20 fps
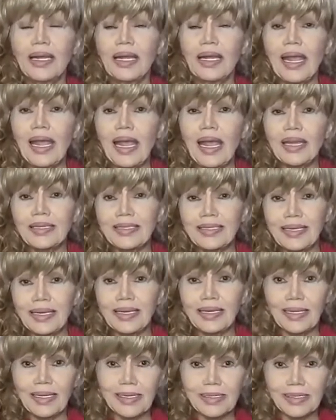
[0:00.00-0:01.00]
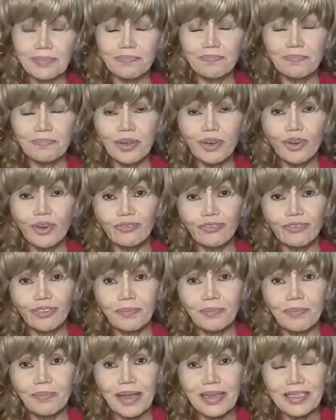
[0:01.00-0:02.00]
and this
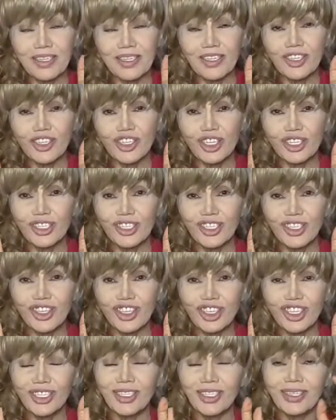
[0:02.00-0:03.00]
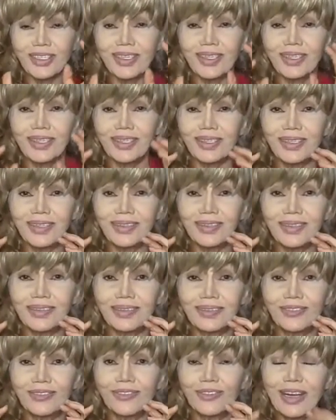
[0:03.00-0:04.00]
beautiful messenger, Jill,
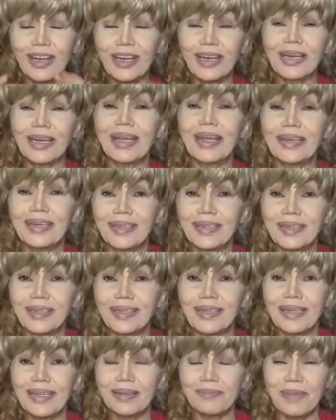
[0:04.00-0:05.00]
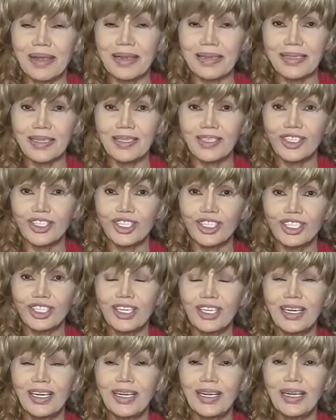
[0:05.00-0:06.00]
relayed the message.
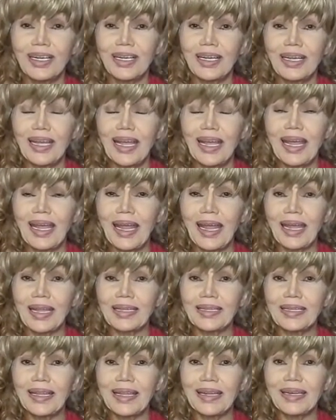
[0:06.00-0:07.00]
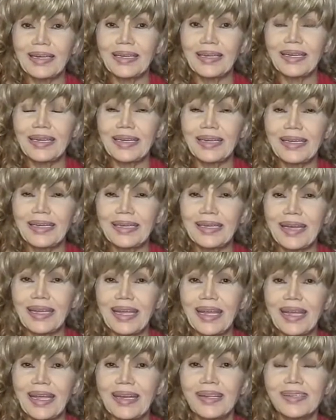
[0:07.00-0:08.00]
And then
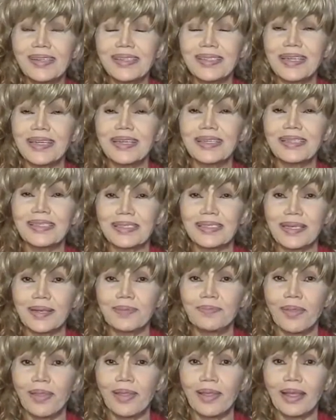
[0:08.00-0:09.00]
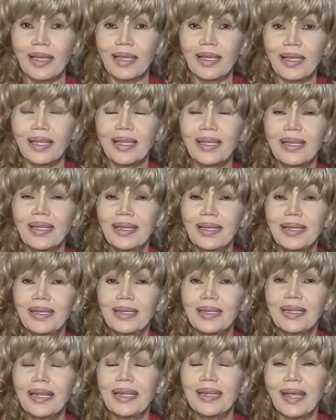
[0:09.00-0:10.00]
Diana said something
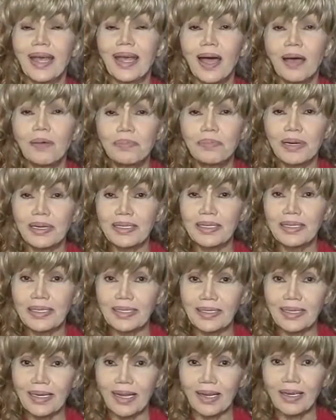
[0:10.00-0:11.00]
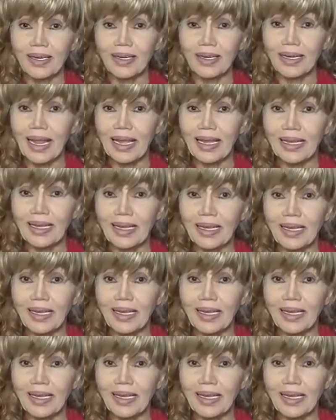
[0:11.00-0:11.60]
that Hubbard did not like.